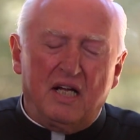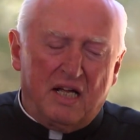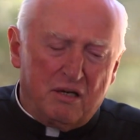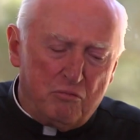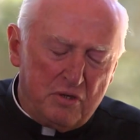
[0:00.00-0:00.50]

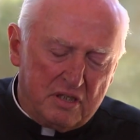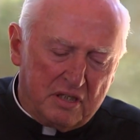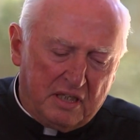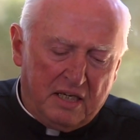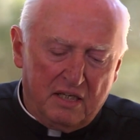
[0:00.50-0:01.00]
and I'm with the
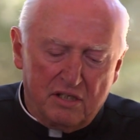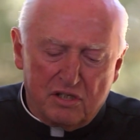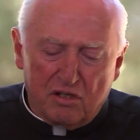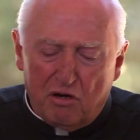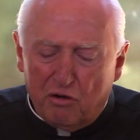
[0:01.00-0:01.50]

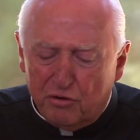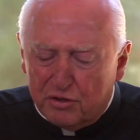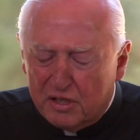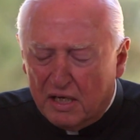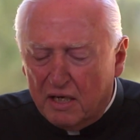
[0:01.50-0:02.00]
kids all the
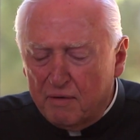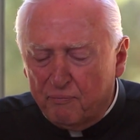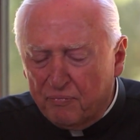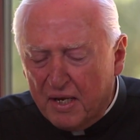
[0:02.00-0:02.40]
time,